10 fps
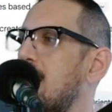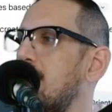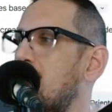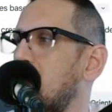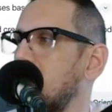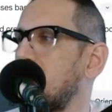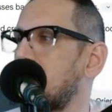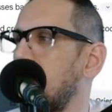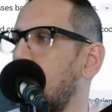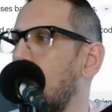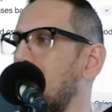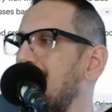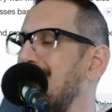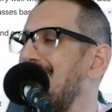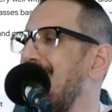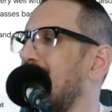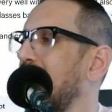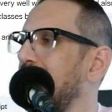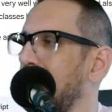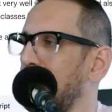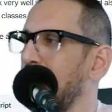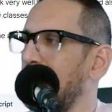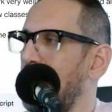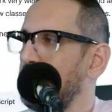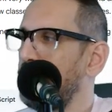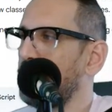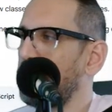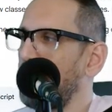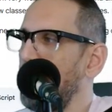And also support inheritance, which allows you to create